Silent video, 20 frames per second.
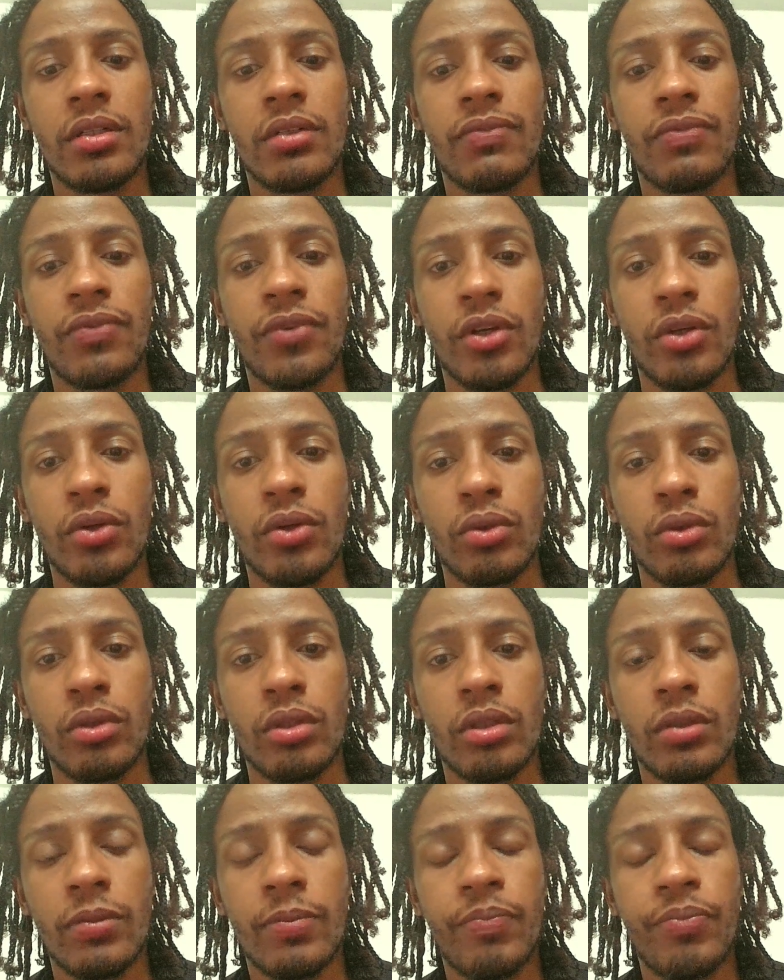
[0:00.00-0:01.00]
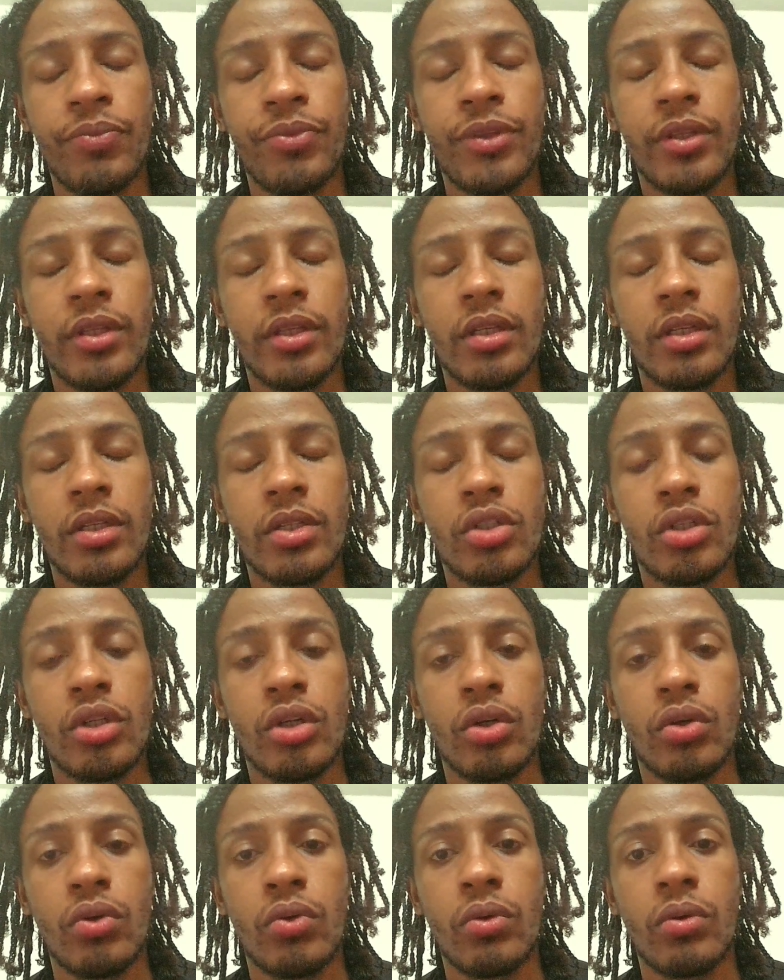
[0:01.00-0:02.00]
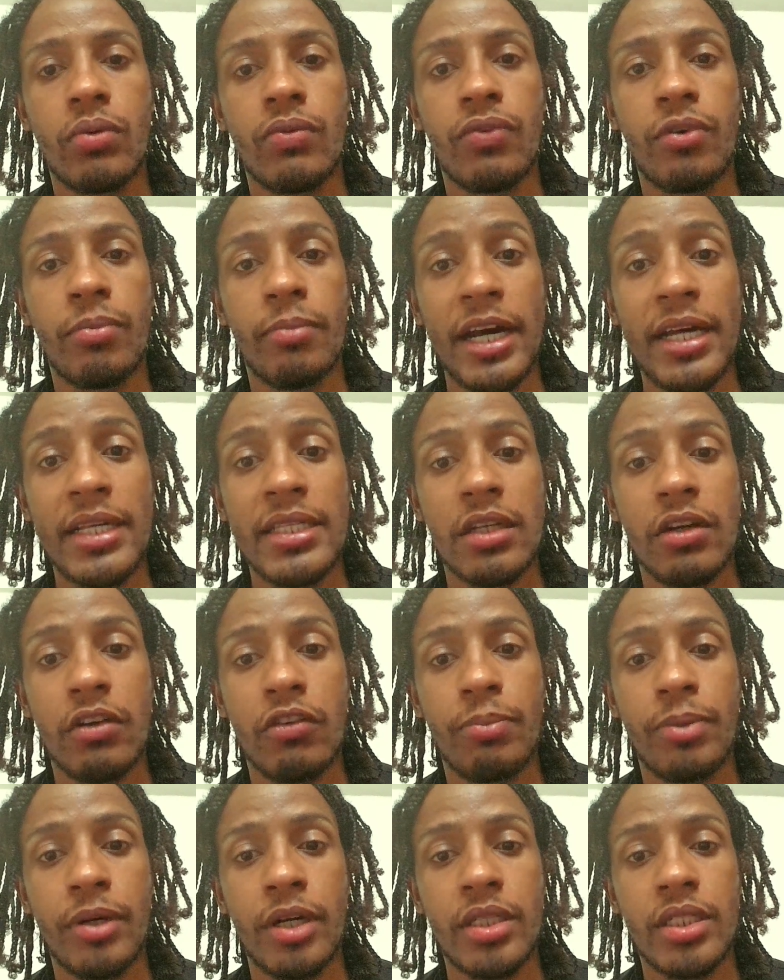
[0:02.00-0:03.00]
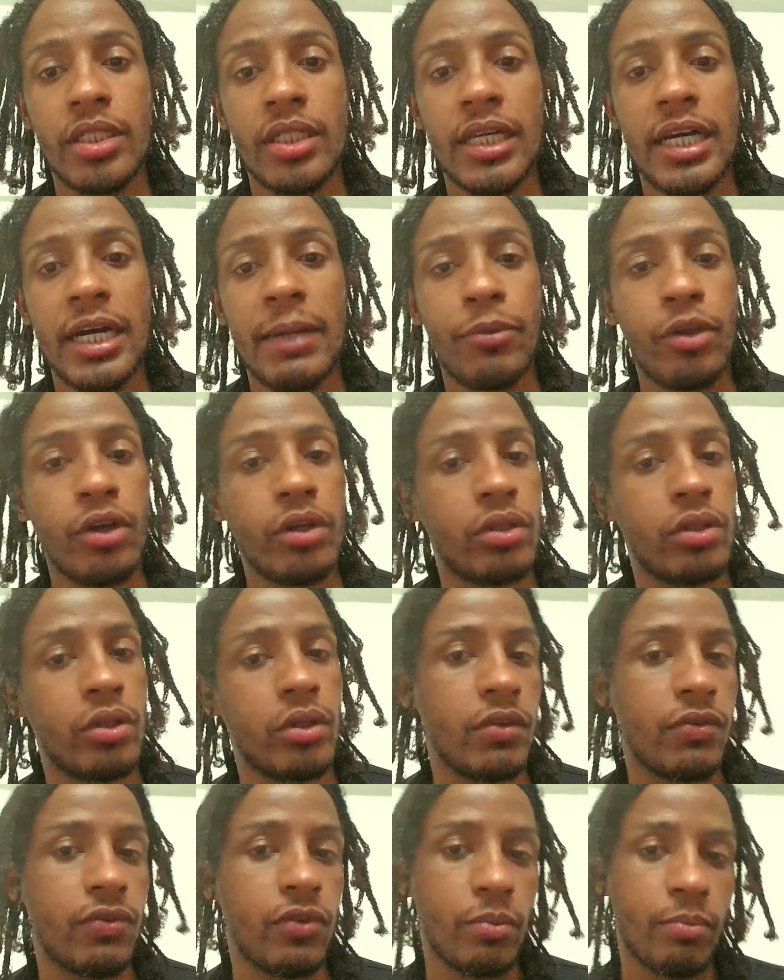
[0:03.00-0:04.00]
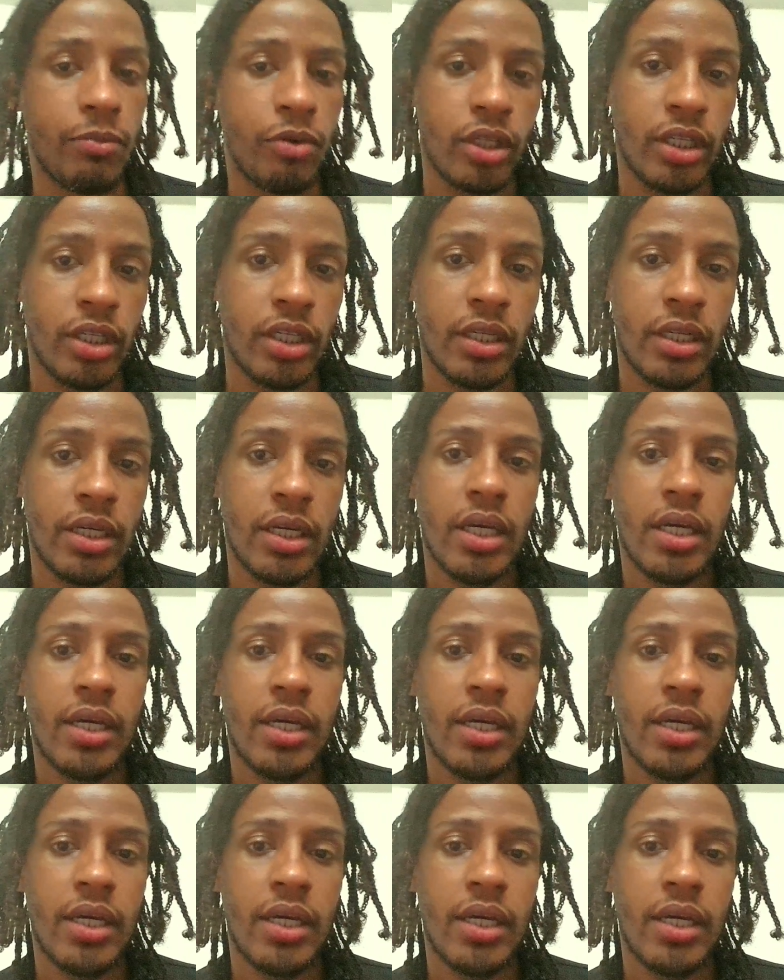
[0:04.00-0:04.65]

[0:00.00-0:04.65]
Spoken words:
field. So, for myself personally, I'm not doing it for money.